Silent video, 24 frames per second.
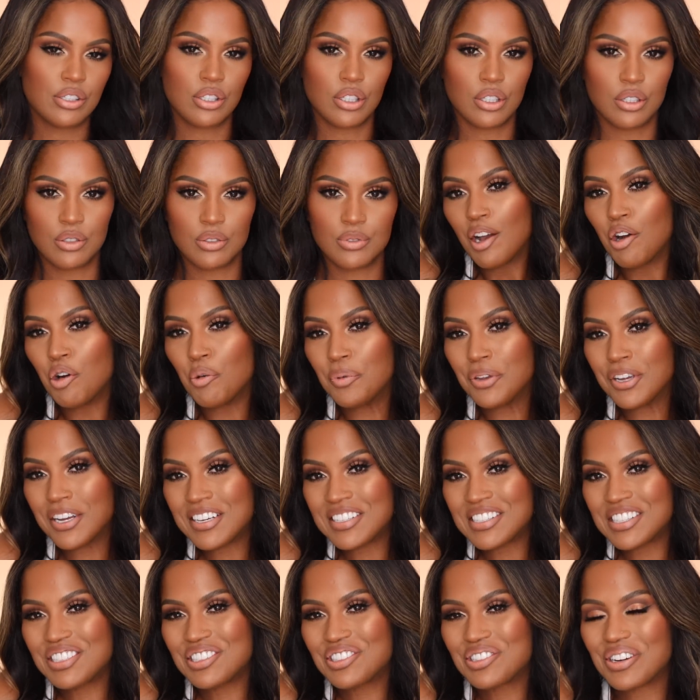So hope you
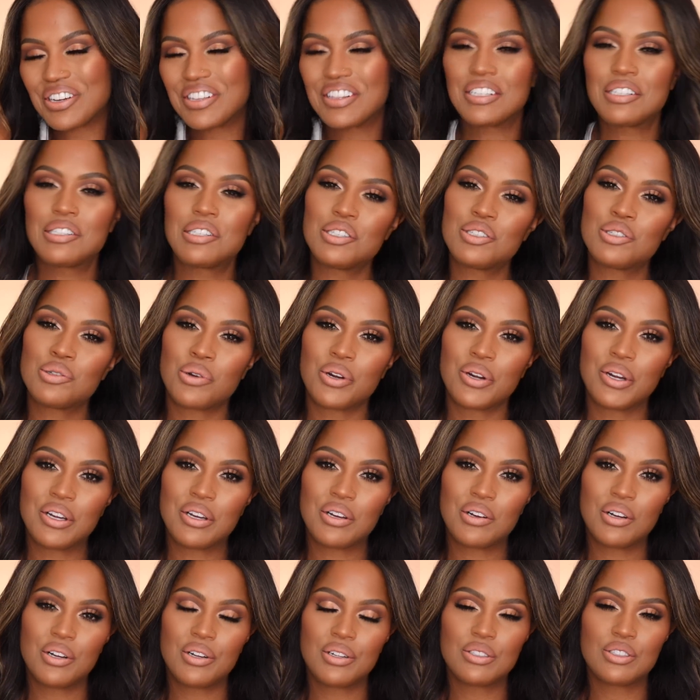guys enjoyed this
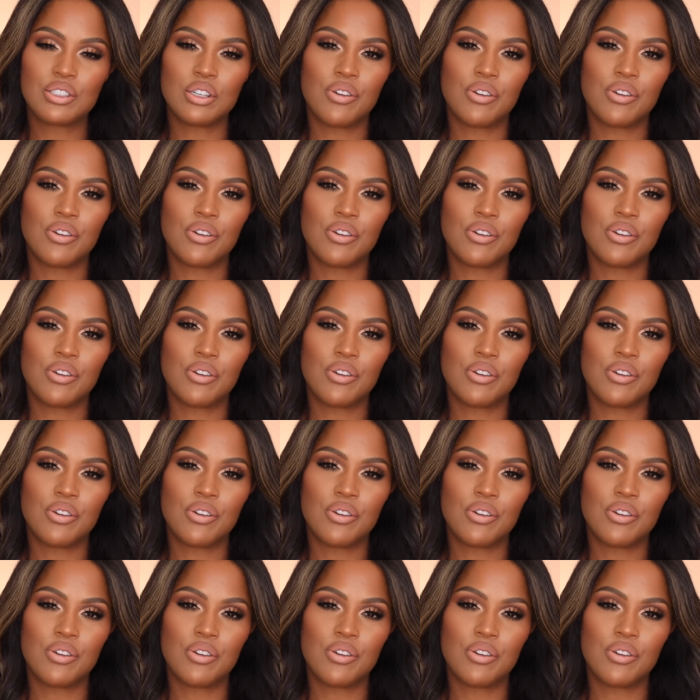tutorial.